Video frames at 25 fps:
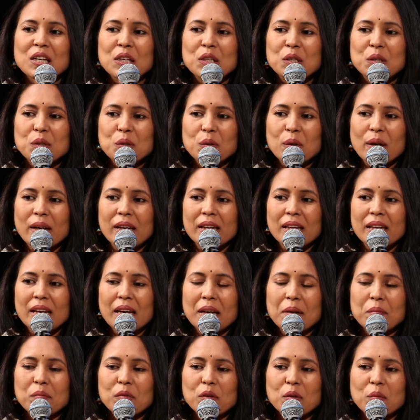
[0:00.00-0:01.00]
so I
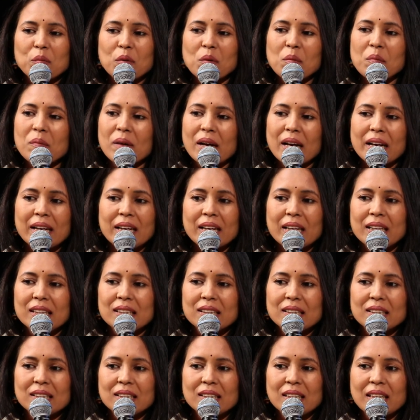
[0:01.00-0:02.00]
came to Mumbai,
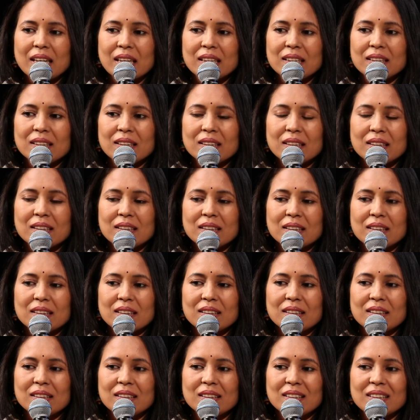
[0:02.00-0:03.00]
and
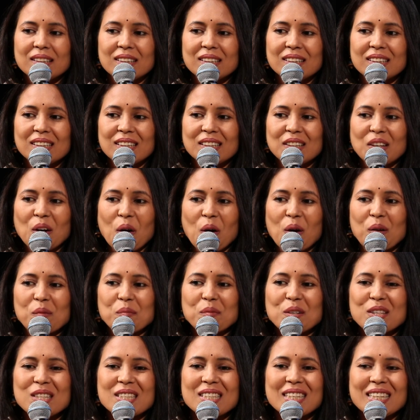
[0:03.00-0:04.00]
then
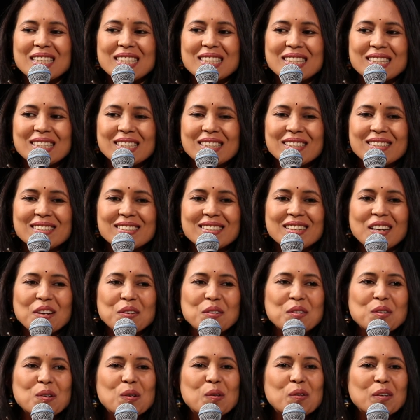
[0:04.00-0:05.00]
almost 6 years I
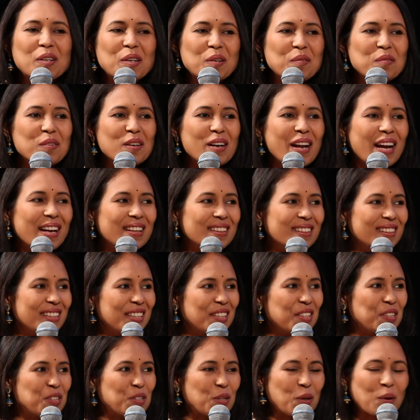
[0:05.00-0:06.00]
was looking for
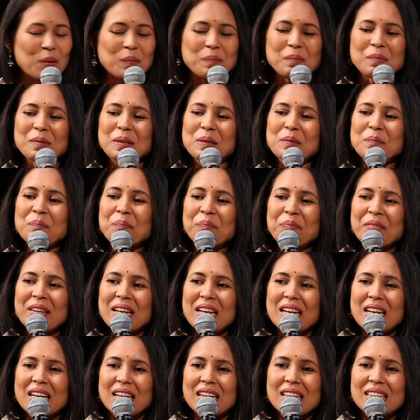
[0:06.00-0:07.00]
acting job.
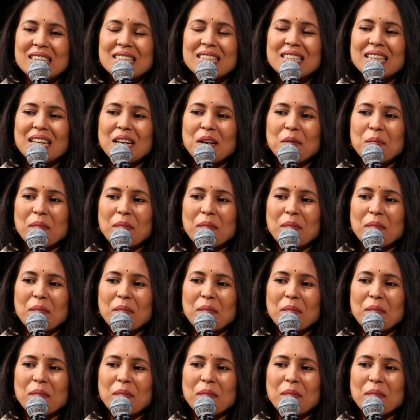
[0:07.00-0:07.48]
Still